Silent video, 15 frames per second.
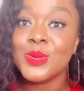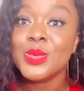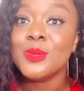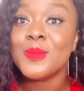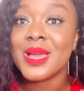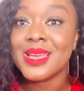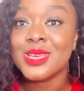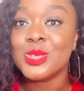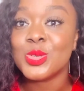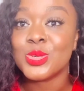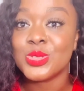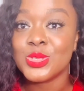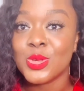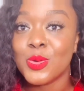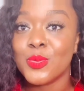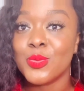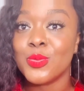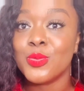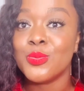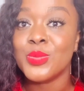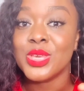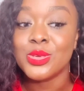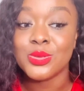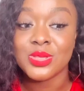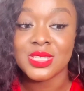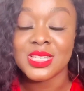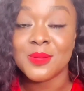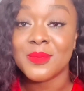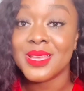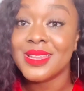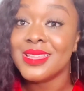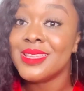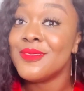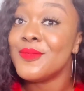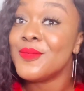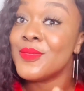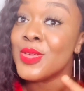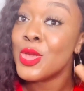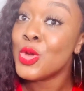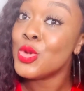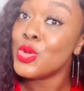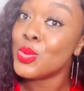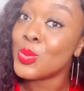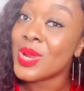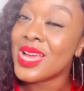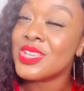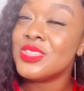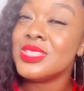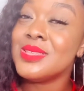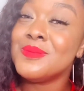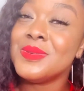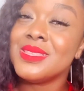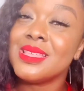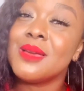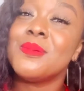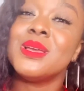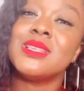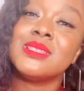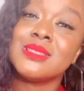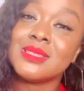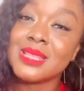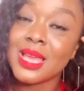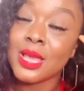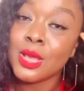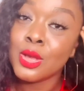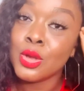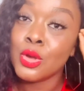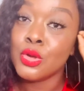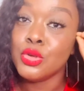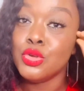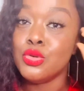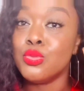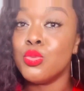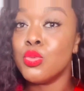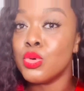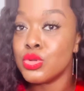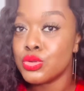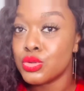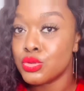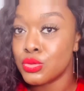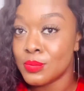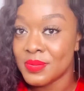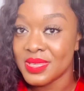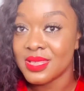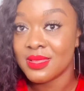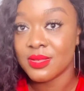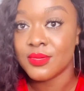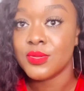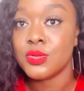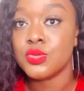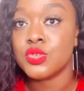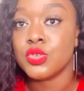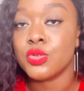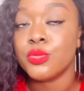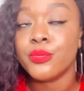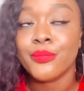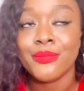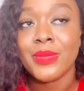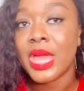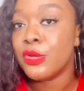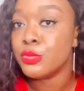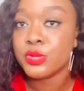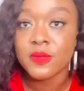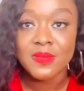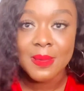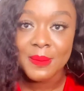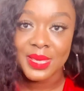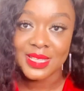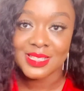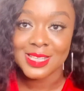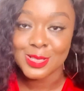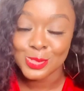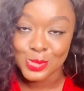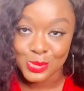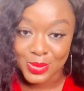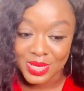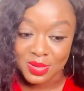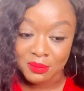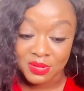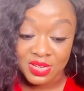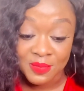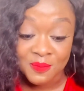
package yourself will make you determine if you will actually be that person that you want to be in the future. I don't know if that makes sense to anybody.